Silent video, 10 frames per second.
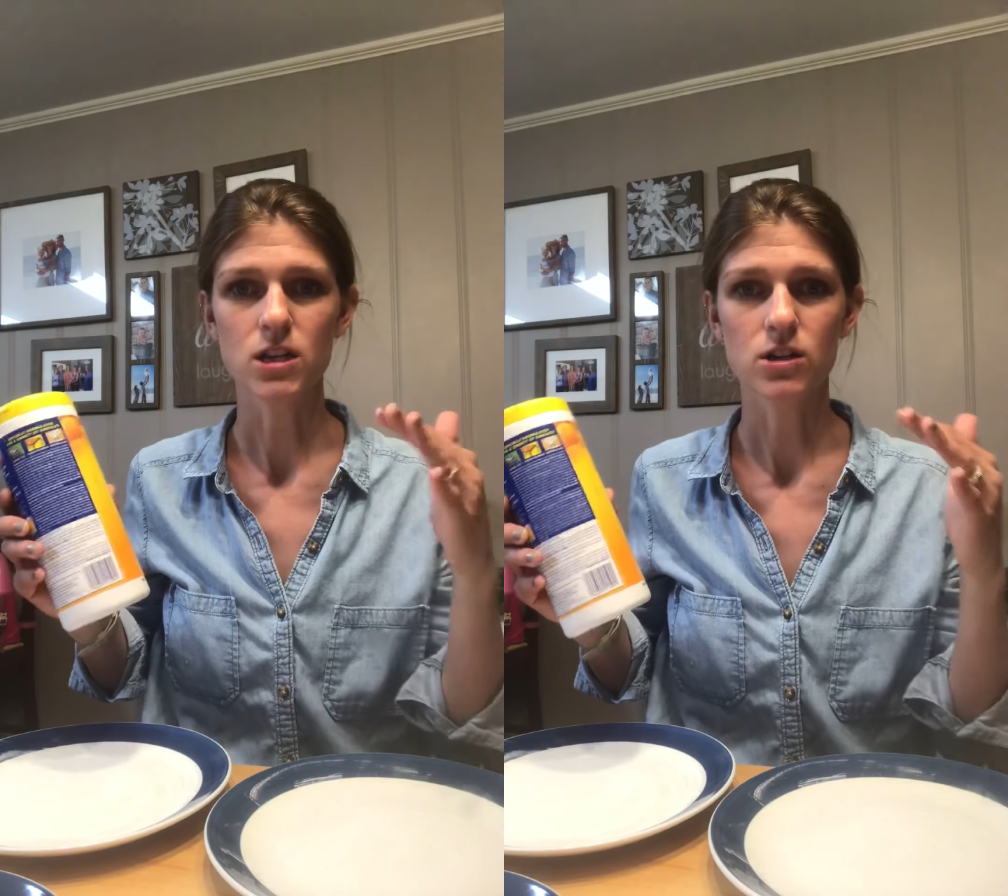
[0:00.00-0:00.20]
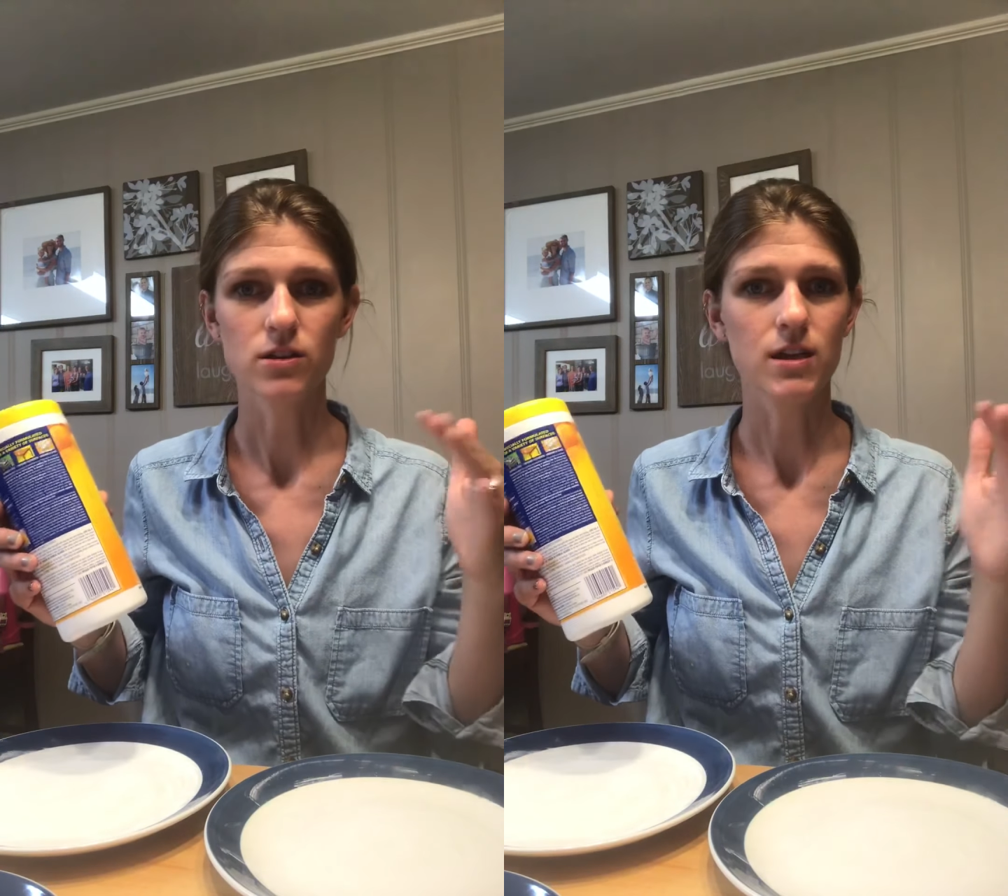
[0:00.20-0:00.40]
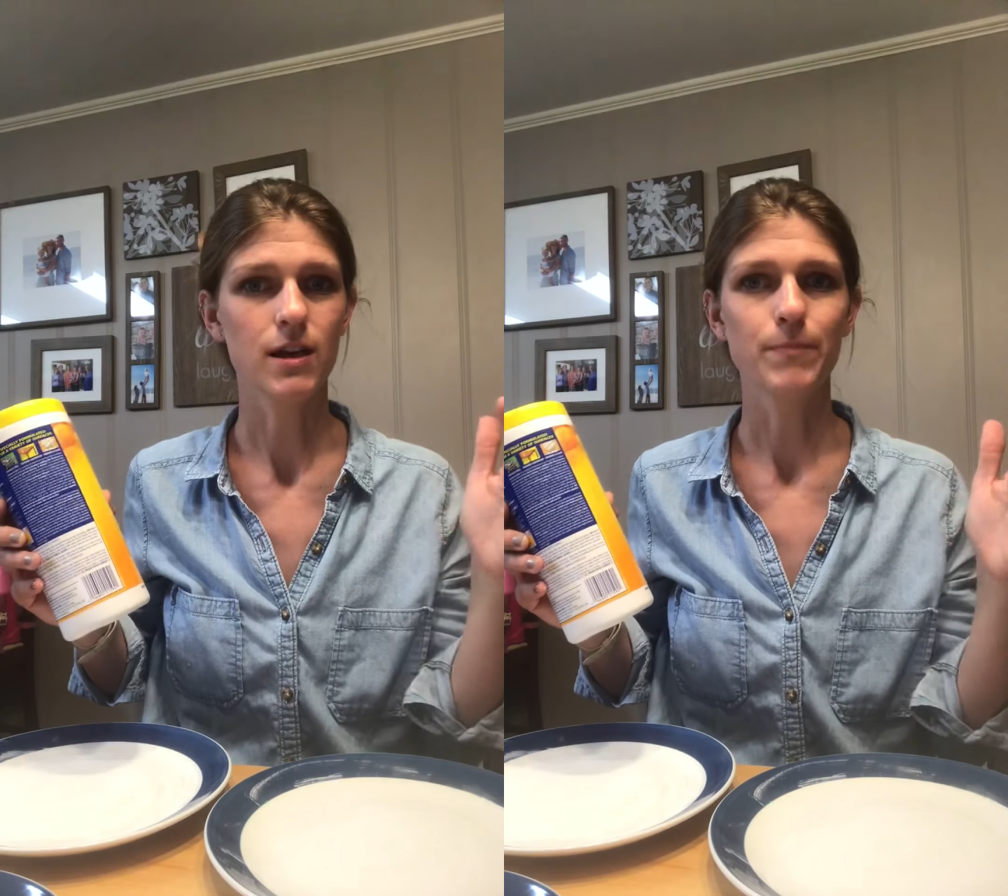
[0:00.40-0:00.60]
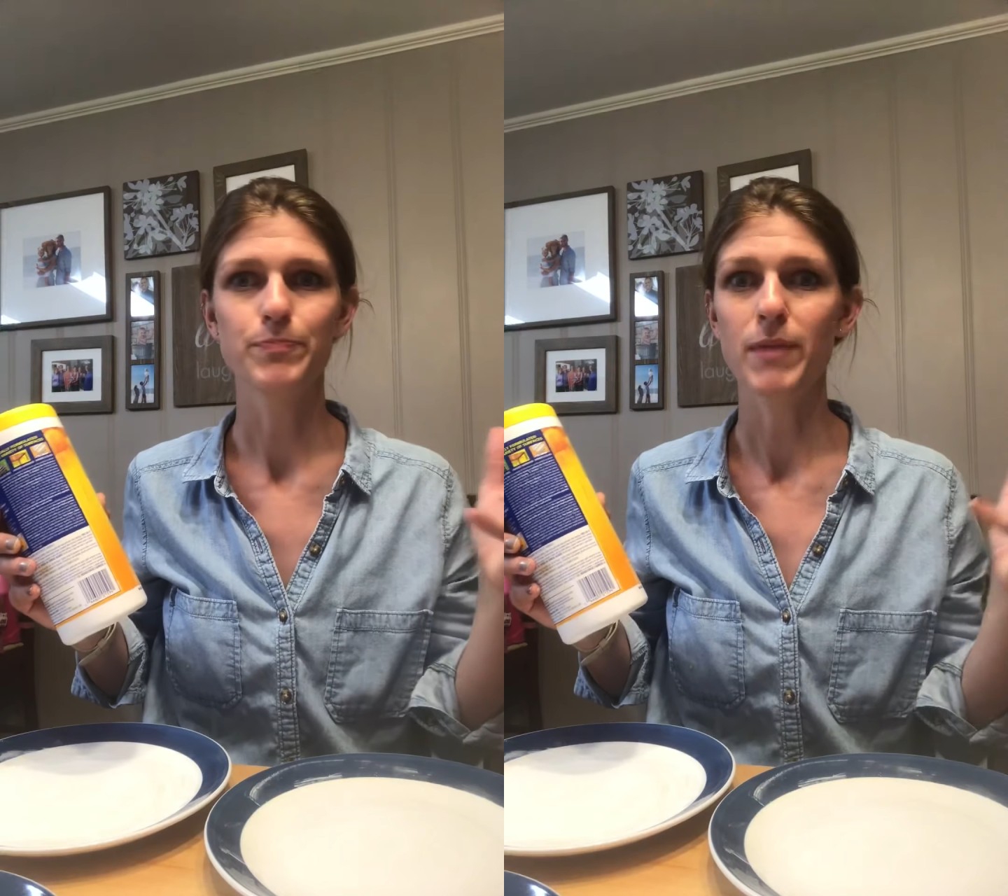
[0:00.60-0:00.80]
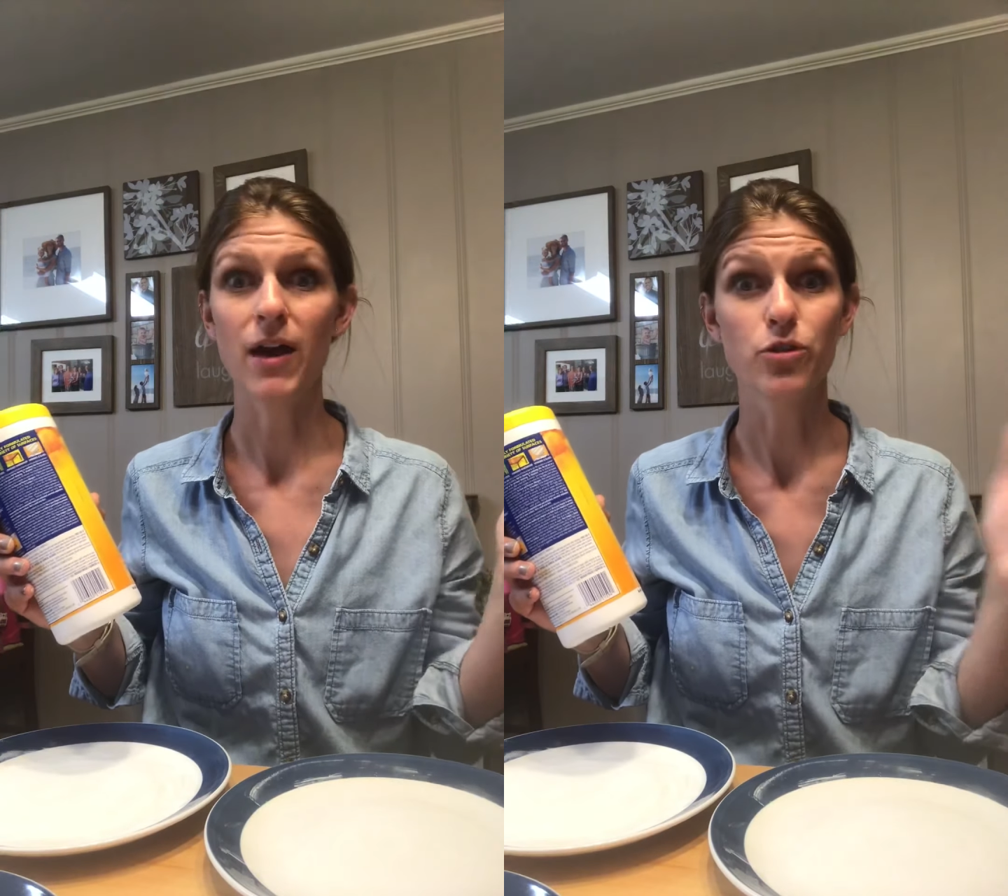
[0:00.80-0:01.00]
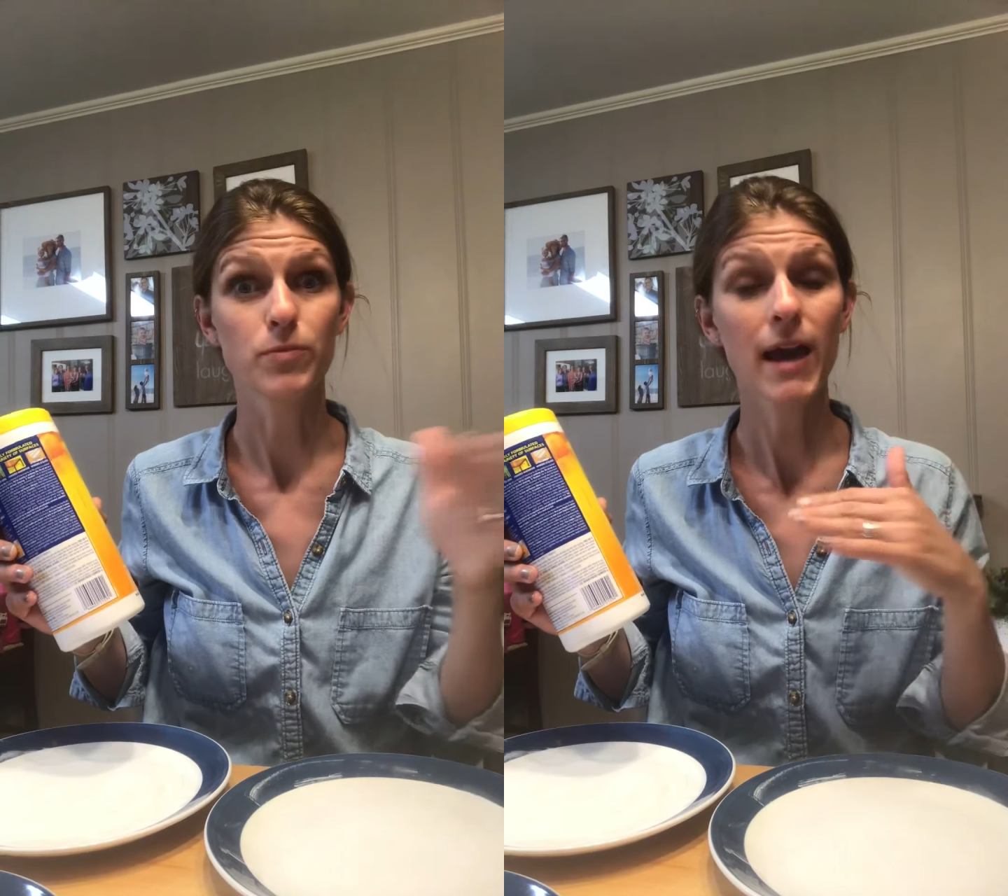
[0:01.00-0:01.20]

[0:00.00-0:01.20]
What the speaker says: or the bathroom